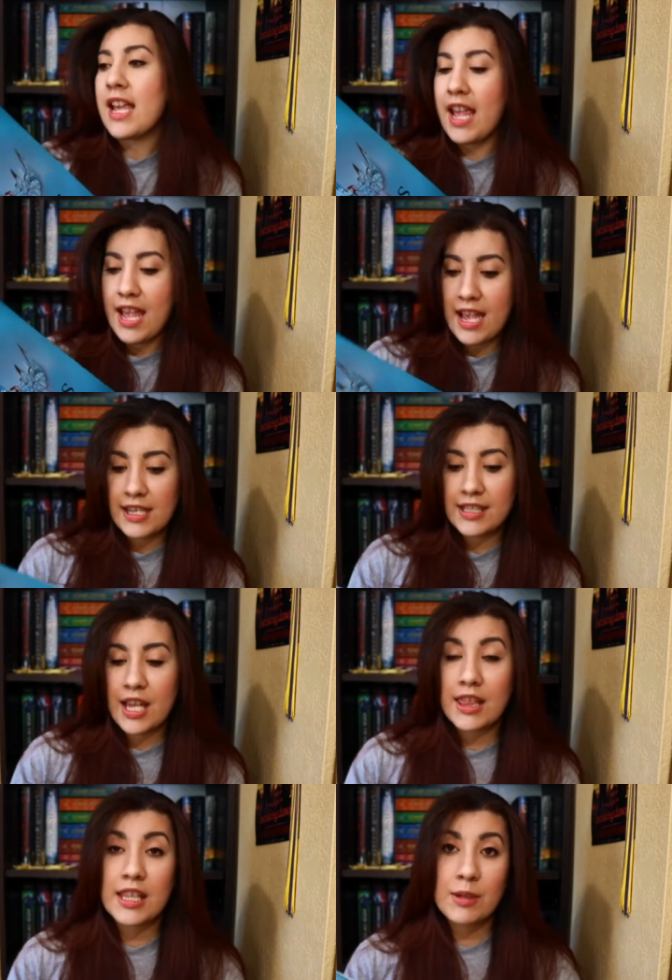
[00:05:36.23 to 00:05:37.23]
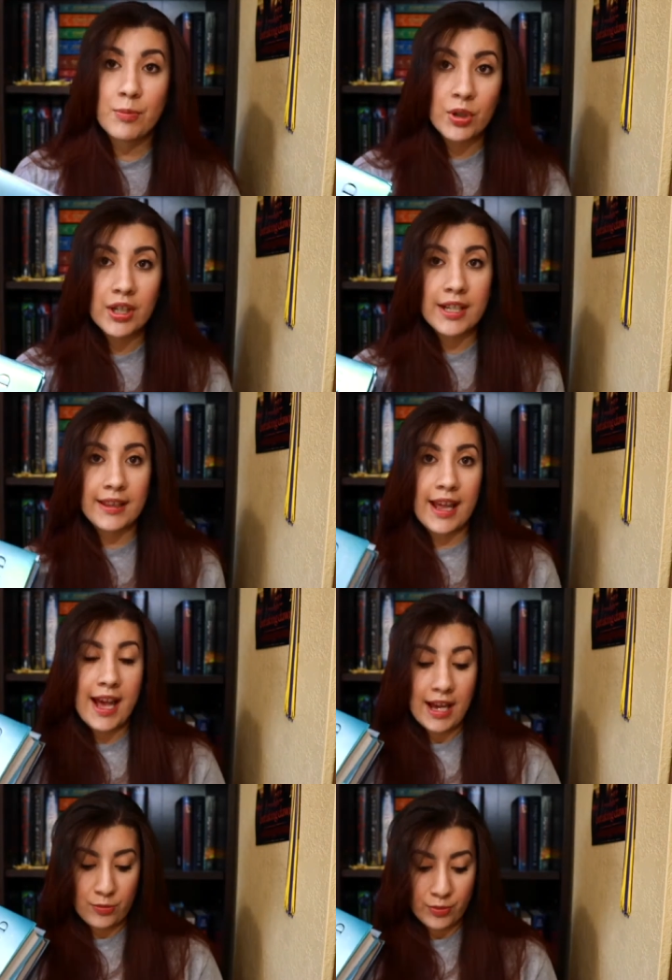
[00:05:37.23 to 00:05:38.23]
And the book that
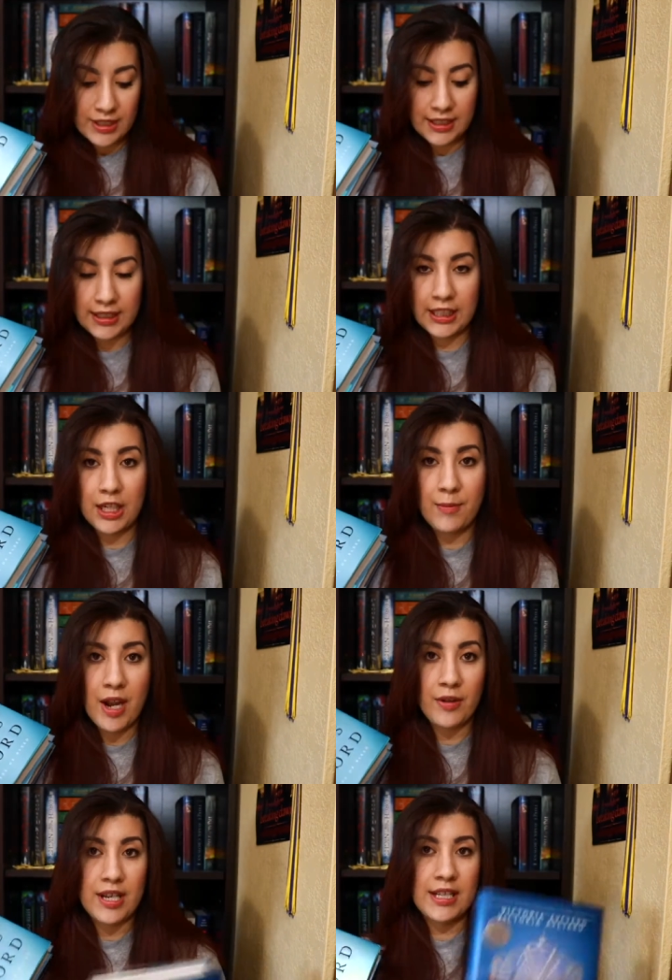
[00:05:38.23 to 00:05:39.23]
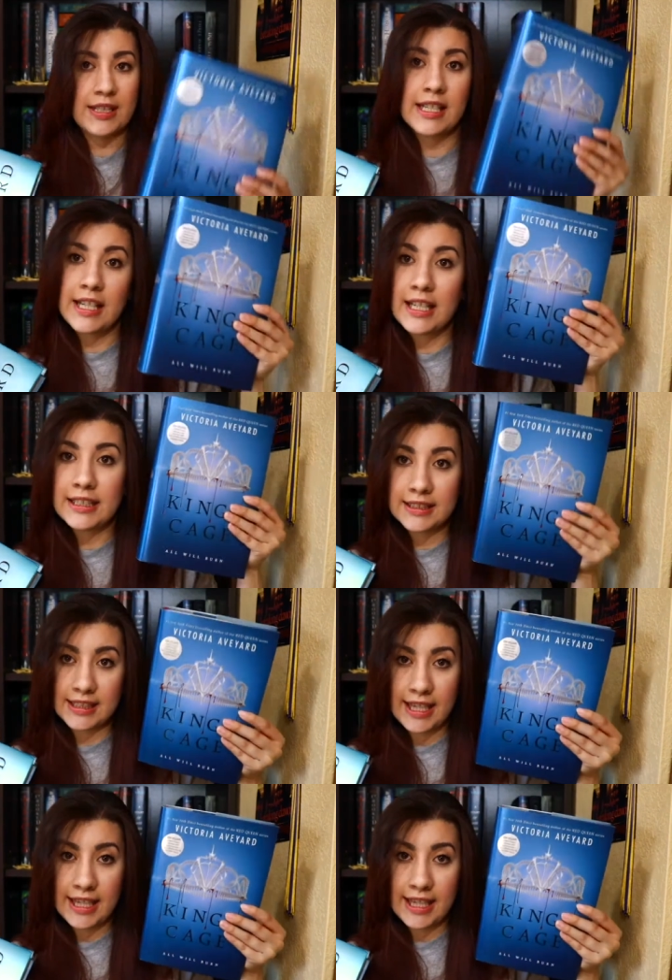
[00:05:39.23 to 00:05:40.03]
had recently come out is King's